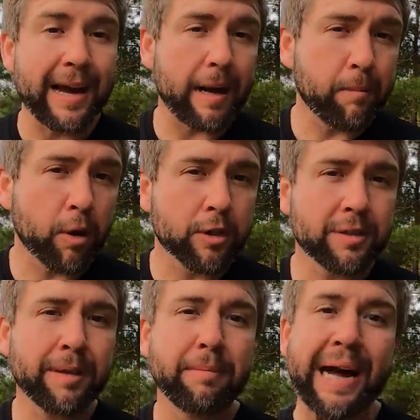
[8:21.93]
I
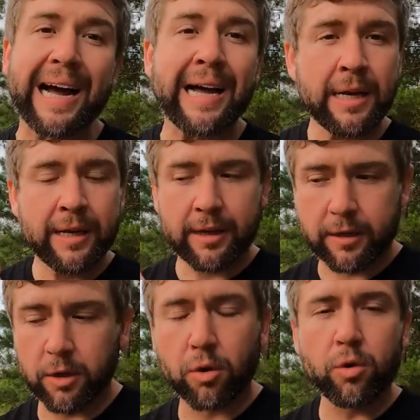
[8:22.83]
personally buy
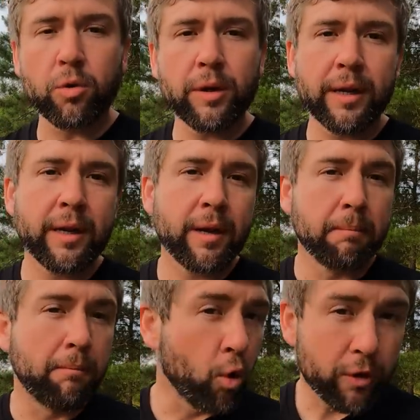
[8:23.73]
gold
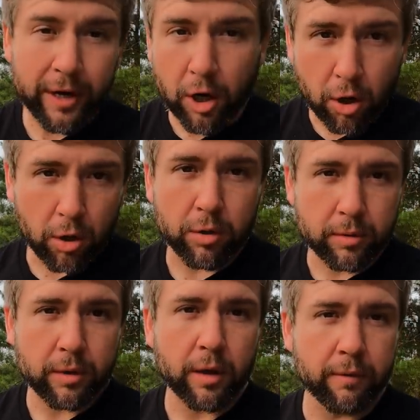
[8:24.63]
more than all
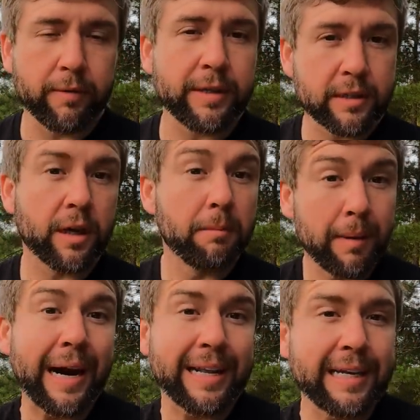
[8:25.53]
of this
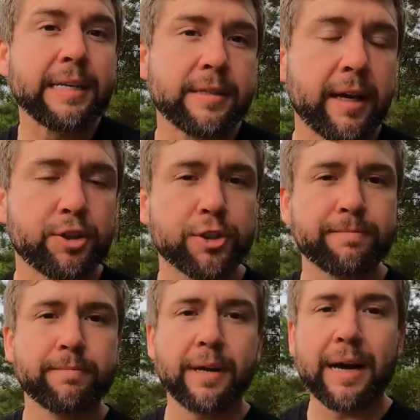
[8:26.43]
commodity
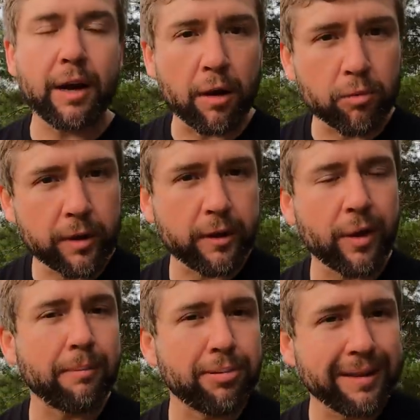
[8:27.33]
section. I really
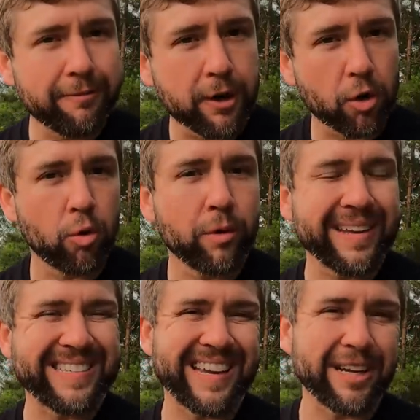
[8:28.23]
do. I believe gold
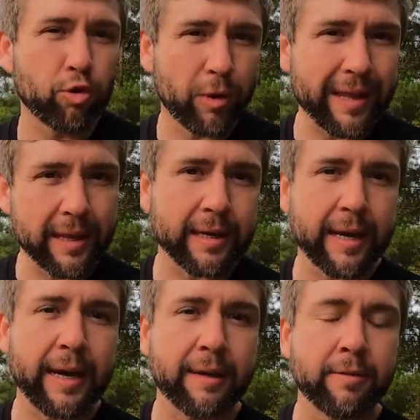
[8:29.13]
is a great thing
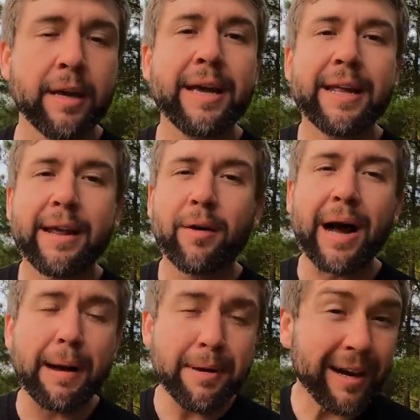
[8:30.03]
to have. Now,
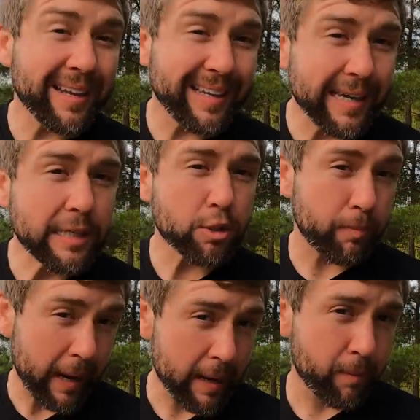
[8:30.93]
I'm not
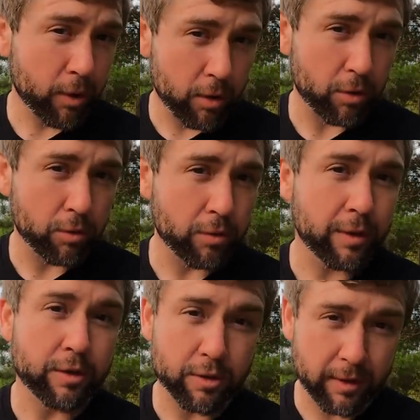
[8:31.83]
against paper
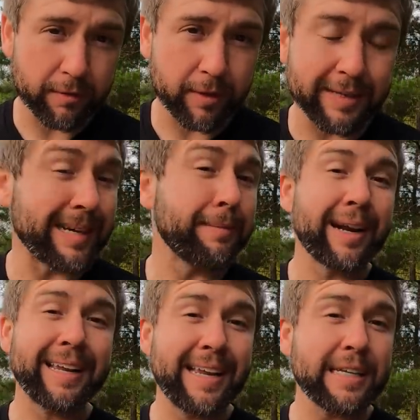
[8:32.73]
gold certificates. I'm
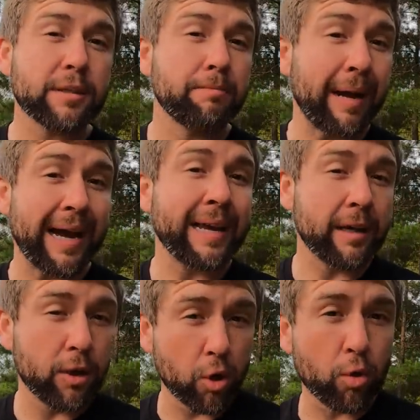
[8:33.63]
not against
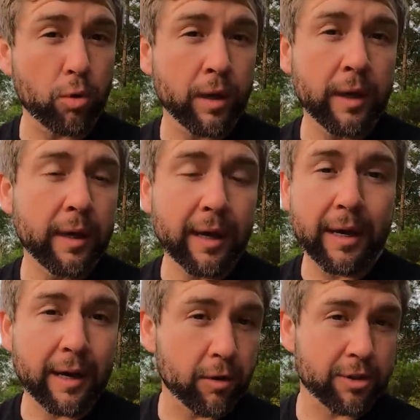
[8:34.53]
buying gold
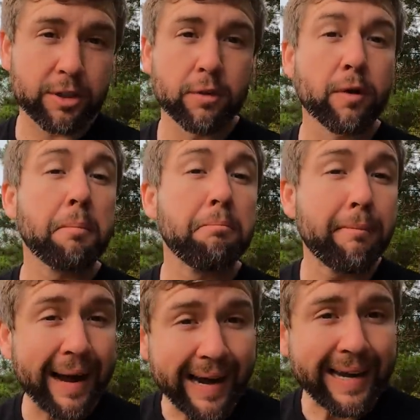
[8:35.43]
or silver
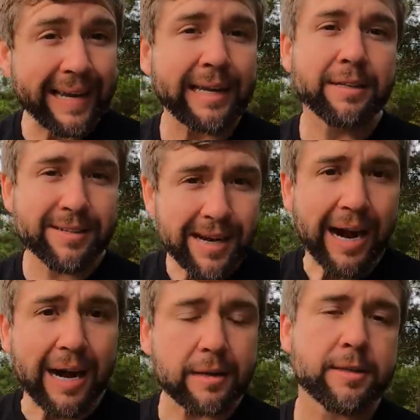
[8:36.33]
mining
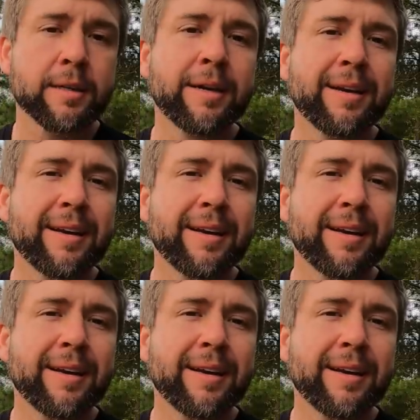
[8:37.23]
stocks.